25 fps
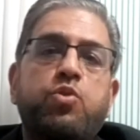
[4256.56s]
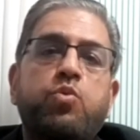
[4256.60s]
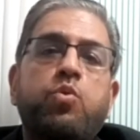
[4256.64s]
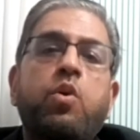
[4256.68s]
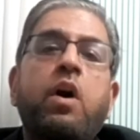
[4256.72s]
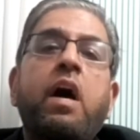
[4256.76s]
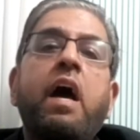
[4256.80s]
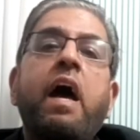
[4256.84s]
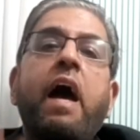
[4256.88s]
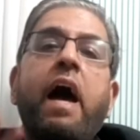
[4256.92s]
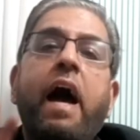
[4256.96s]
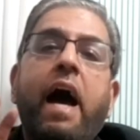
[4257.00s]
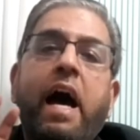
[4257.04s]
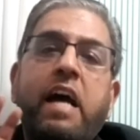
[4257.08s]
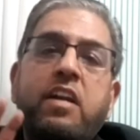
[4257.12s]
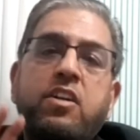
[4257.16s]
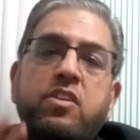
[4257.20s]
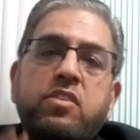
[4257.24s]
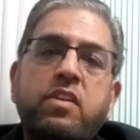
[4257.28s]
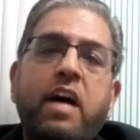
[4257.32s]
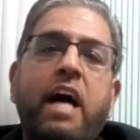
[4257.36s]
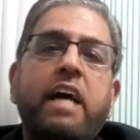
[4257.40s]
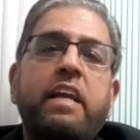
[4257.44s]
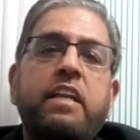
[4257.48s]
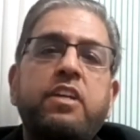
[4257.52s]

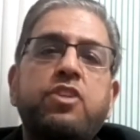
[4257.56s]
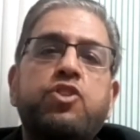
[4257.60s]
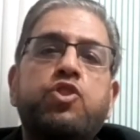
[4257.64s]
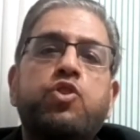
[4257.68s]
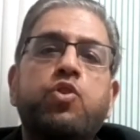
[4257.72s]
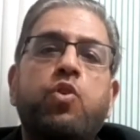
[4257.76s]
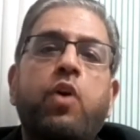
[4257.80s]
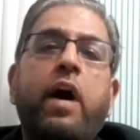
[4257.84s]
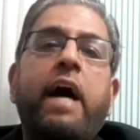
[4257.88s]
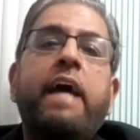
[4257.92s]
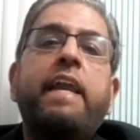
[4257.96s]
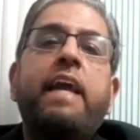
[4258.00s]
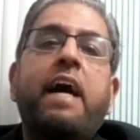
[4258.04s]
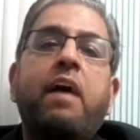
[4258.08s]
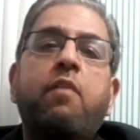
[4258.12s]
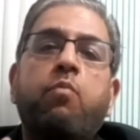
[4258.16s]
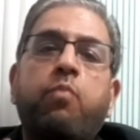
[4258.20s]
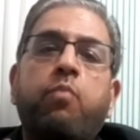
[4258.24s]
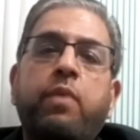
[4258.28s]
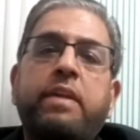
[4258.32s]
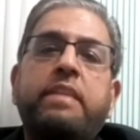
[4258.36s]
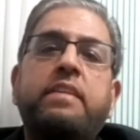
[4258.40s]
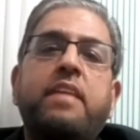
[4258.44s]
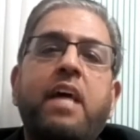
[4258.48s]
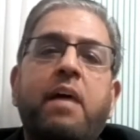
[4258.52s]
And with
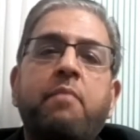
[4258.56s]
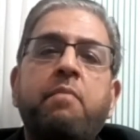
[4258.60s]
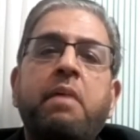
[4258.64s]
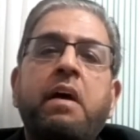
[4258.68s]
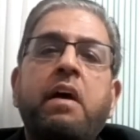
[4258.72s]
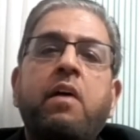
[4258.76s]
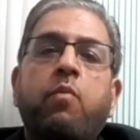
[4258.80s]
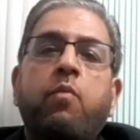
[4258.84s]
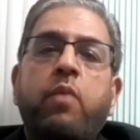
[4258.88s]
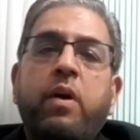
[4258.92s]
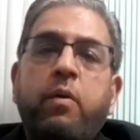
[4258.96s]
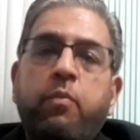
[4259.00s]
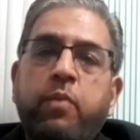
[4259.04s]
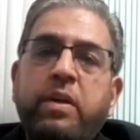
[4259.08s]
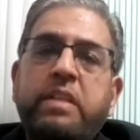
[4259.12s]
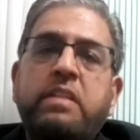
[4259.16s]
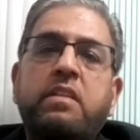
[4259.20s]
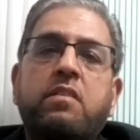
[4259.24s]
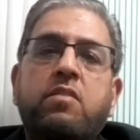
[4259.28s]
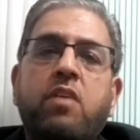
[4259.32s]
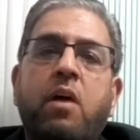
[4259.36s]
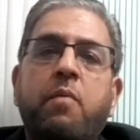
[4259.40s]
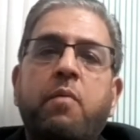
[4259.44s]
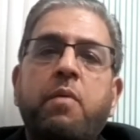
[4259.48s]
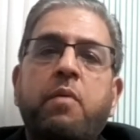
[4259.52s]
them, we're with the
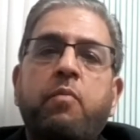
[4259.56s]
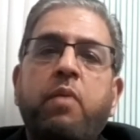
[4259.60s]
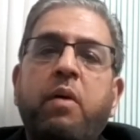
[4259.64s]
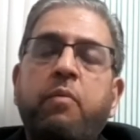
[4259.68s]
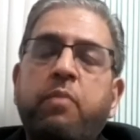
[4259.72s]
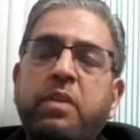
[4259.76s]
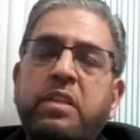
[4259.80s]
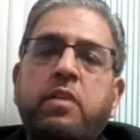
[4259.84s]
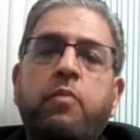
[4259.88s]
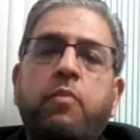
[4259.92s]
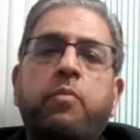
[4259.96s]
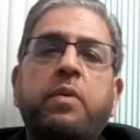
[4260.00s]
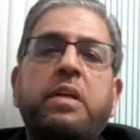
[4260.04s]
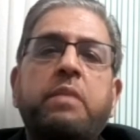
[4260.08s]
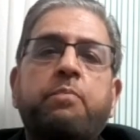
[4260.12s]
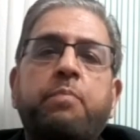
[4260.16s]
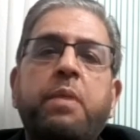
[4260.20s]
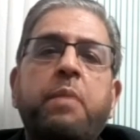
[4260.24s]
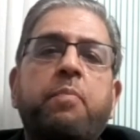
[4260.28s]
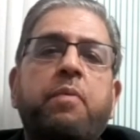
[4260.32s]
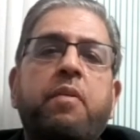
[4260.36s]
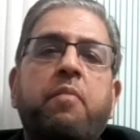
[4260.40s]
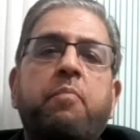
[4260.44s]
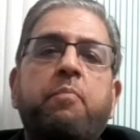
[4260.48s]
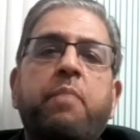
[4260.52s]
common, we're with the people of
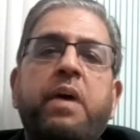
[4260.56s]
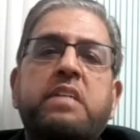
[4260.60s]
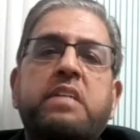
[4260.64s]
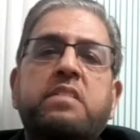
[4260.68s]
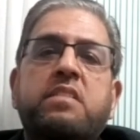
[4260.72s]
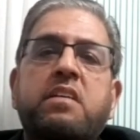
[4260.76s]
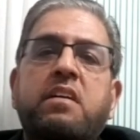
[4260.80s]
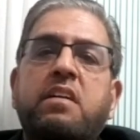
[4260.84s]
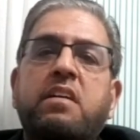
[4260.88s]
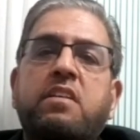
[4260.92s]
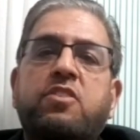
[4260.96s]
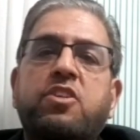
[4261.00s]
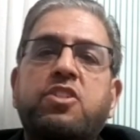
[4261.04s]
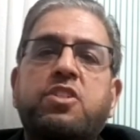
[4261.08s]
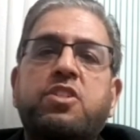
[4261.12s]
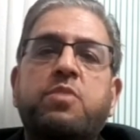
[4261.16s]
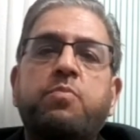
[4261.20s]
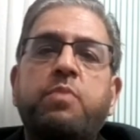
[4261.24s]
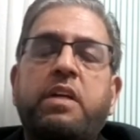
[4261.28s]
Pakistan and Kashmir.